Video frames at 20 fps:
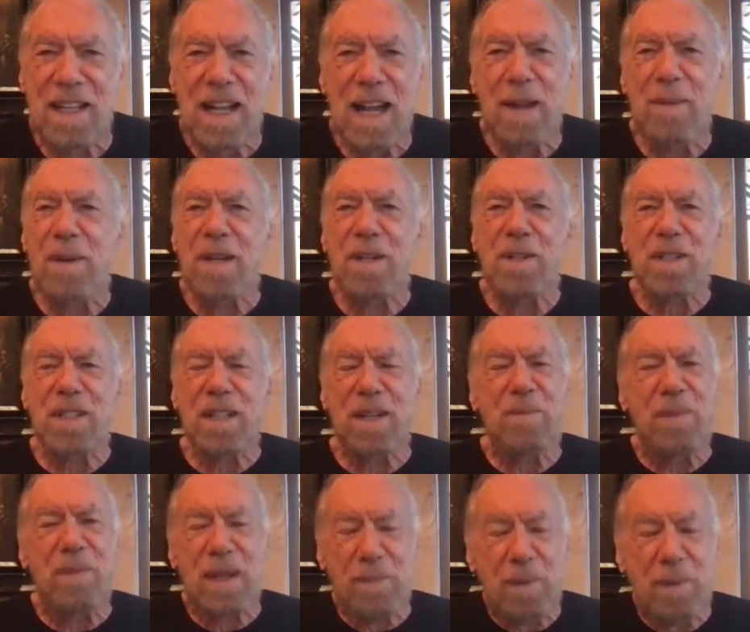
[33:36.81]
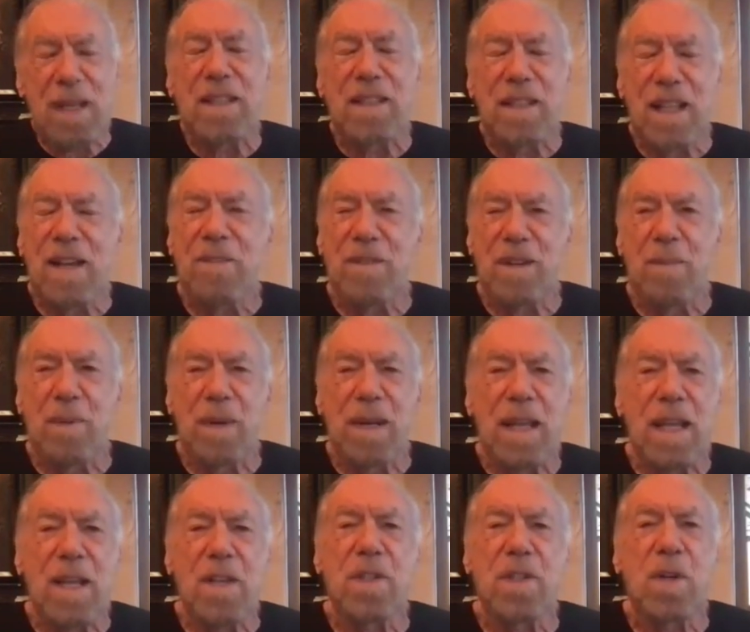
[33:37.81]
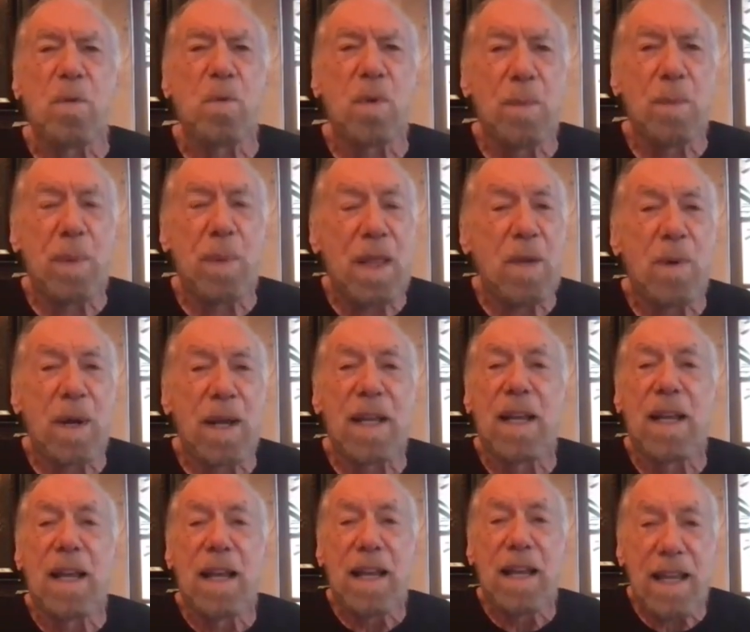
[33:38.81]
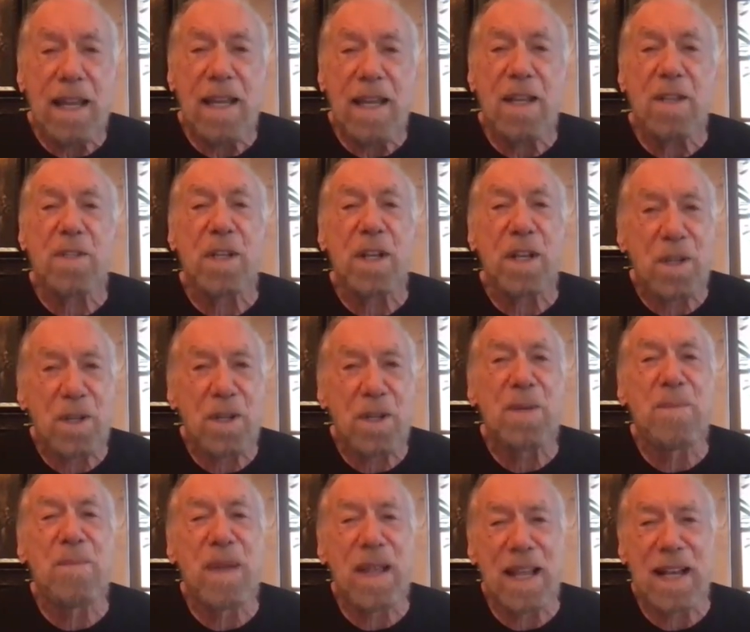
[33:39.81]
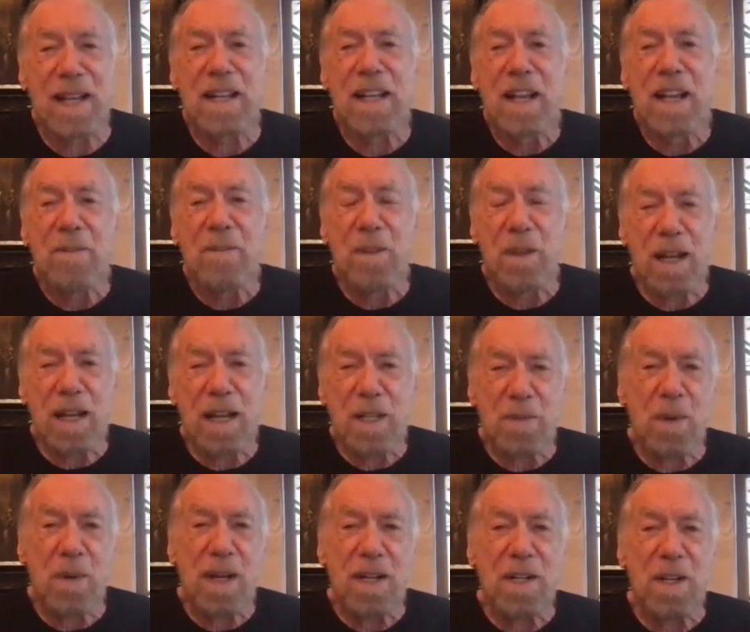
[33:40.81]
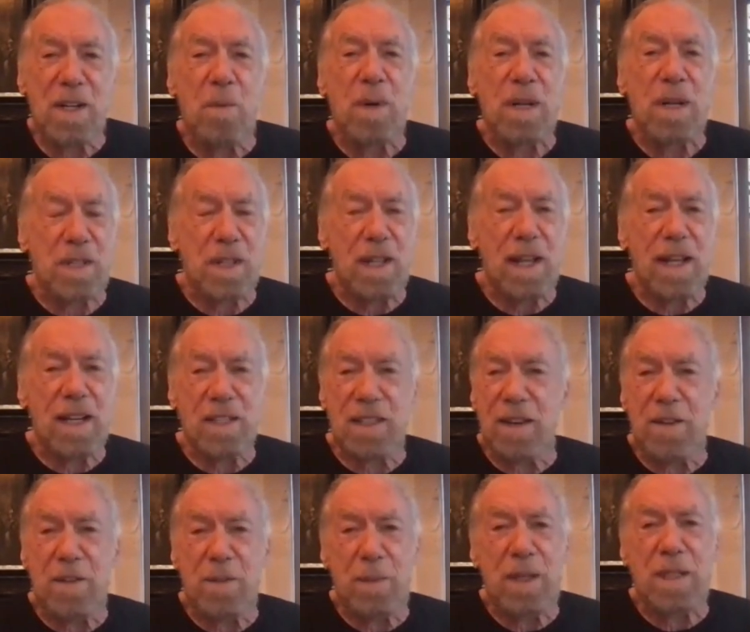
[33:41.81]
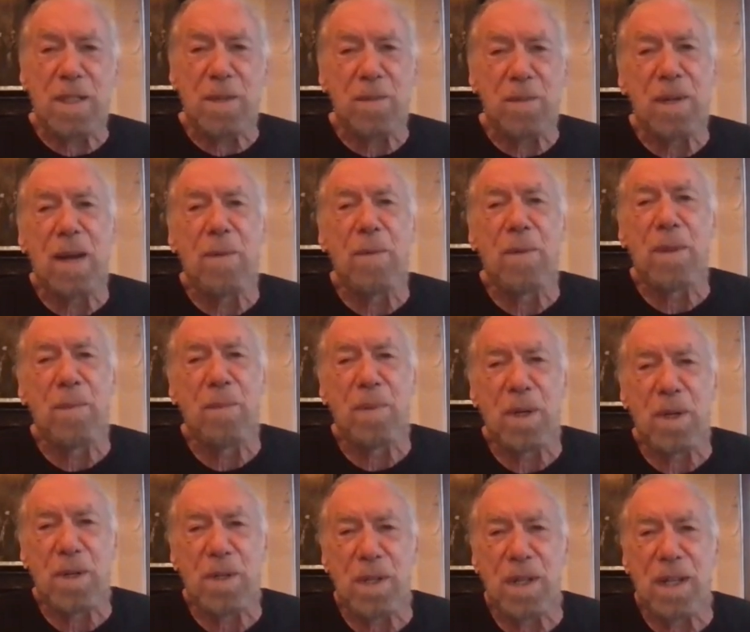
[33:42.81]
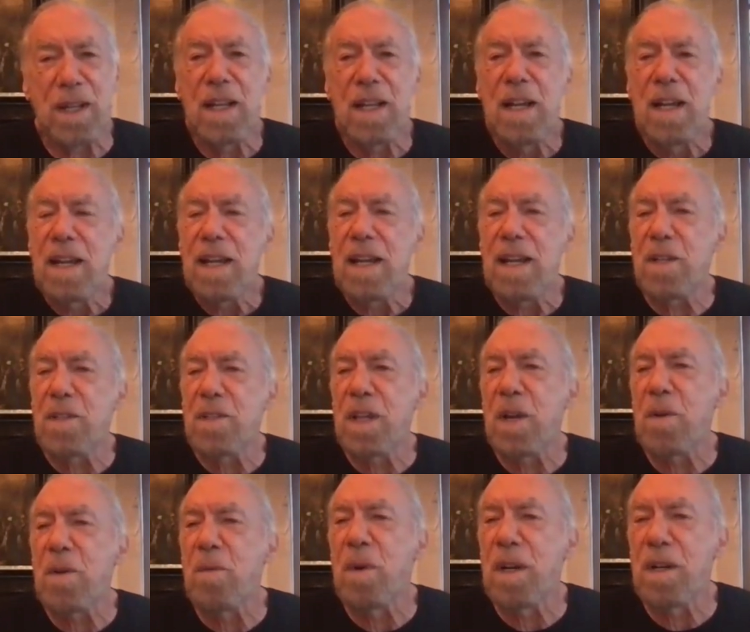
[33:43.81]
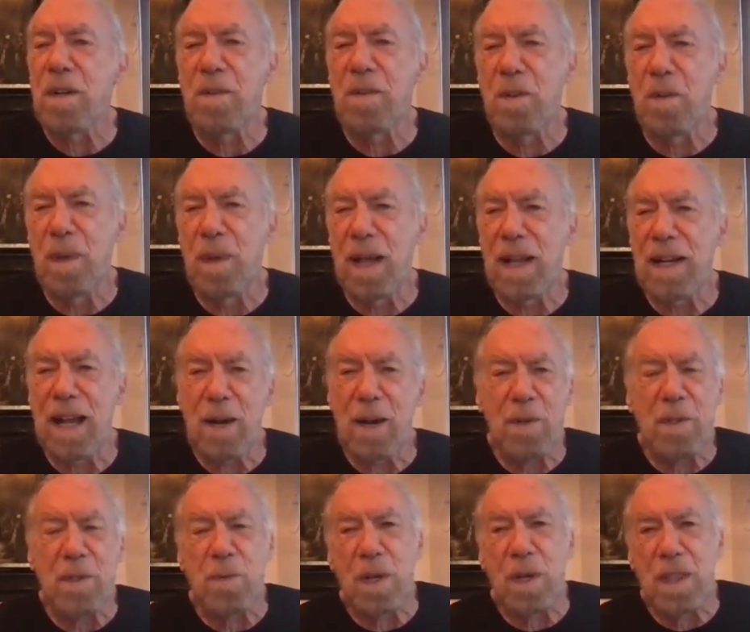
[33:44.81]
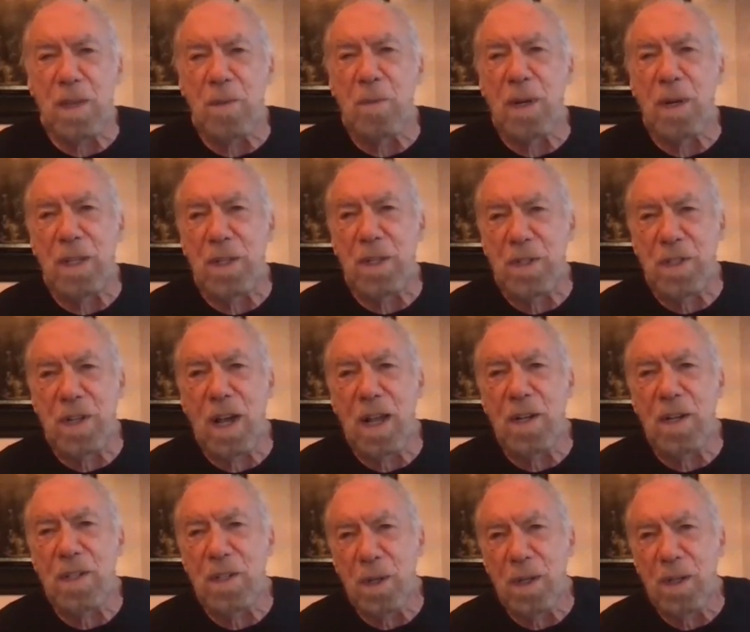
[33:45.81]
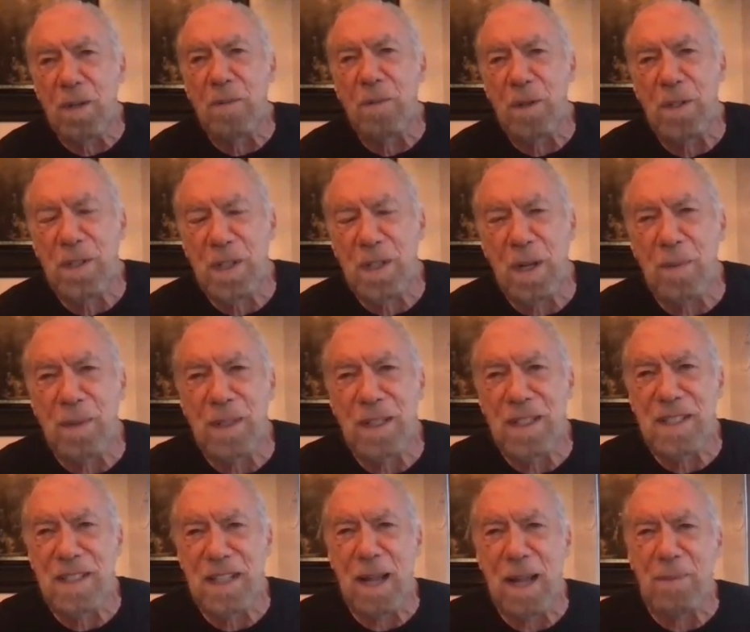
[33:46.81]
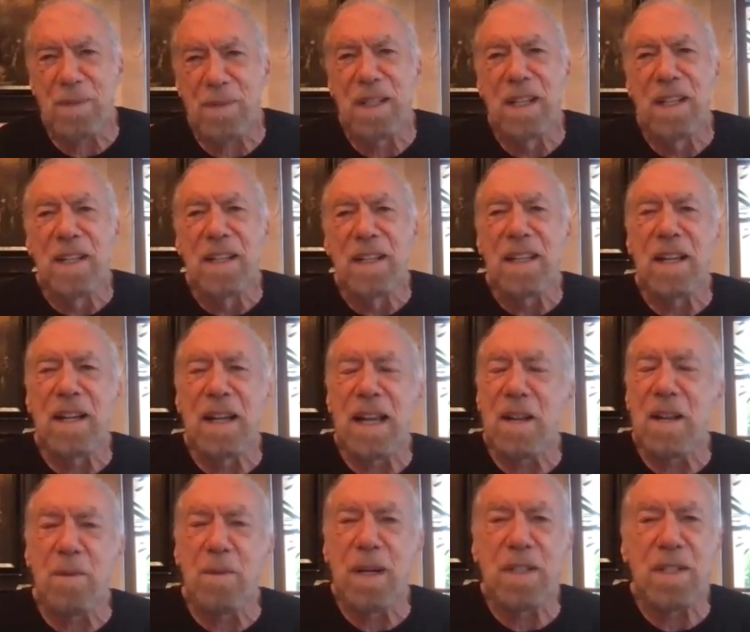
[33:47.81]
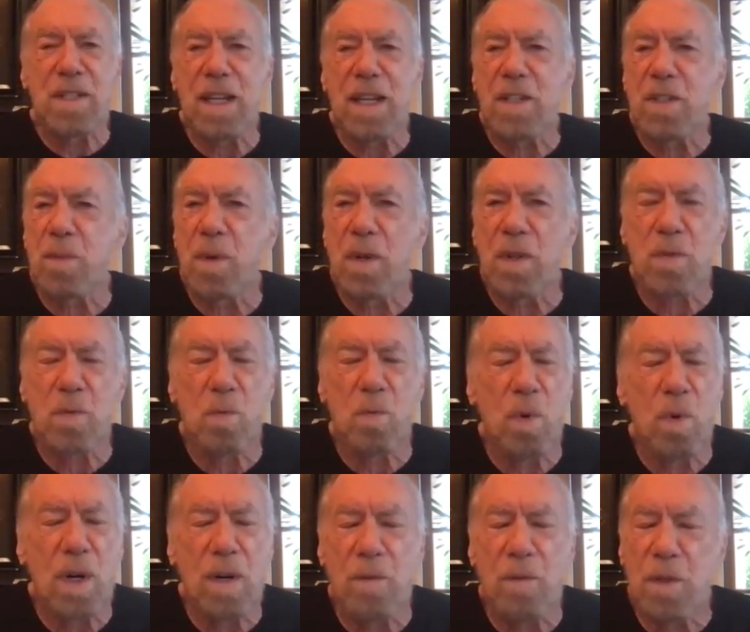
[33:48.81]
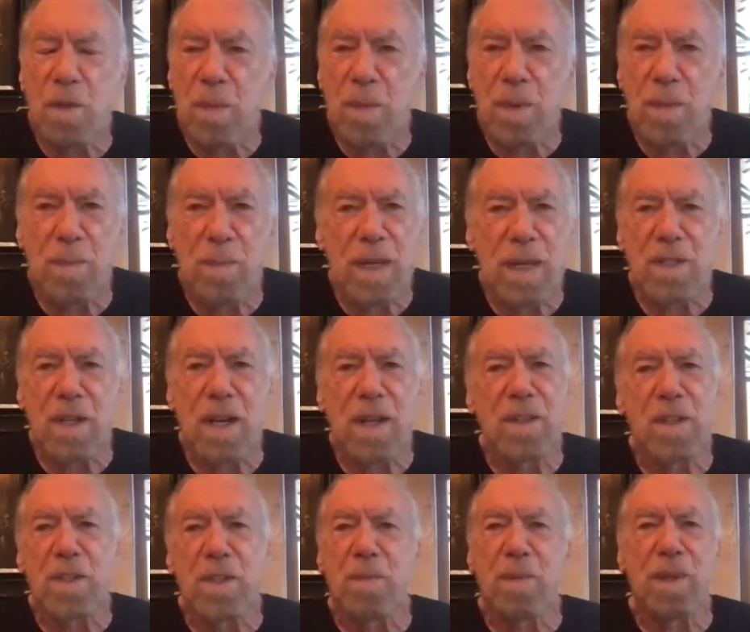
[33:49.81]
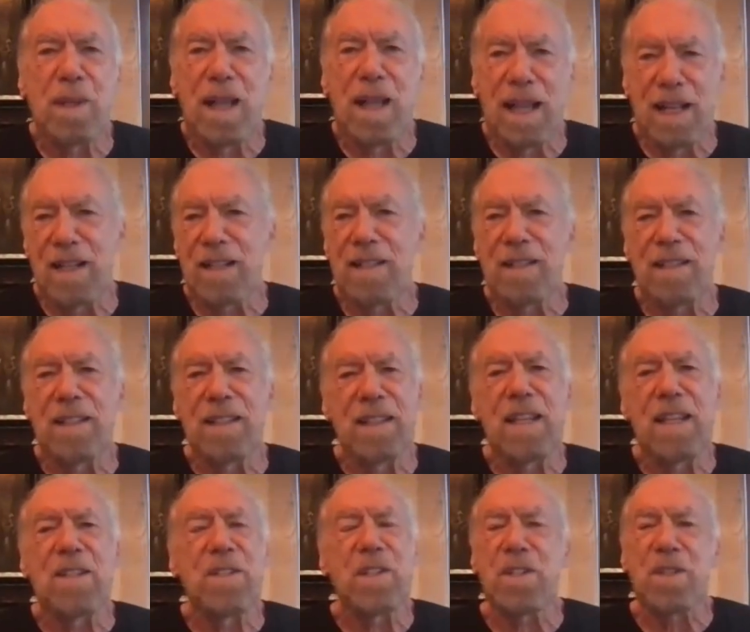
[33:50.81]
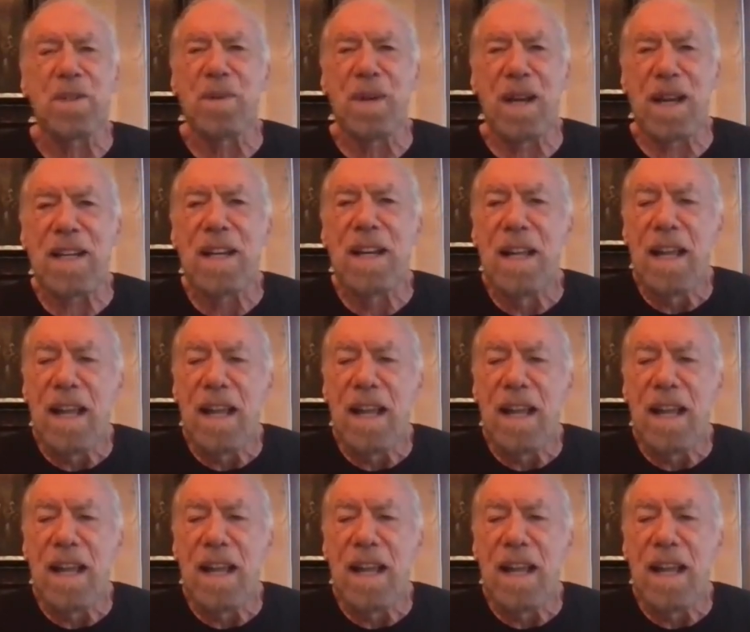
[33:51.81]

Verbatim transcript: I mean, he oh. just, but he loved it. But he is a, by the way, he is a good man. If you guys want to know what he's like, because I spent some time with him personally, he is a wonderful man. I was with him when his daughter took her first couple of steps anyways, he's the most wonderful human beings on this planet. He's just great.